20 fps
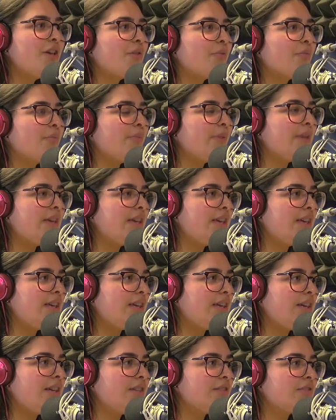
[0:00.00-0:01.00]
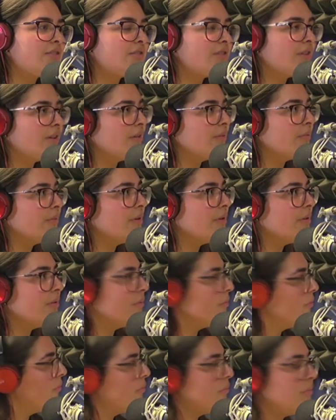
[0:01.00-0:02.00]
We so
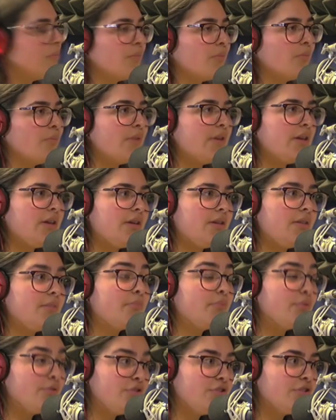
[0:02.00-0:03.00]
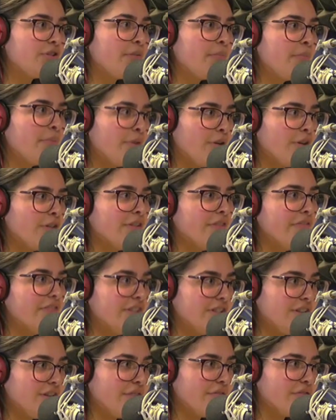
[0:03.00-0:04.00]
we Pooja put on a
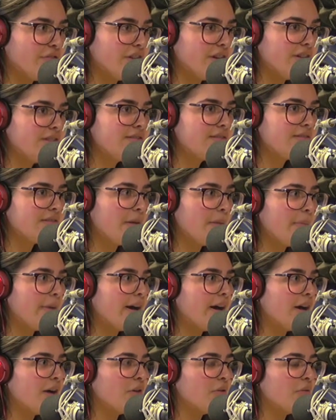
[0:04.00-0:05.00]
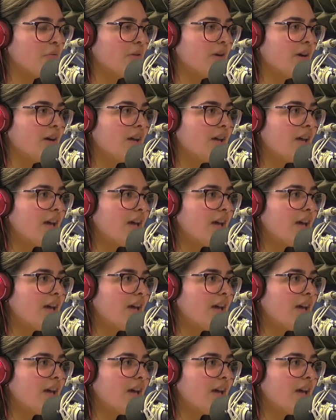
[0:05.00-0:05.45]
video for us about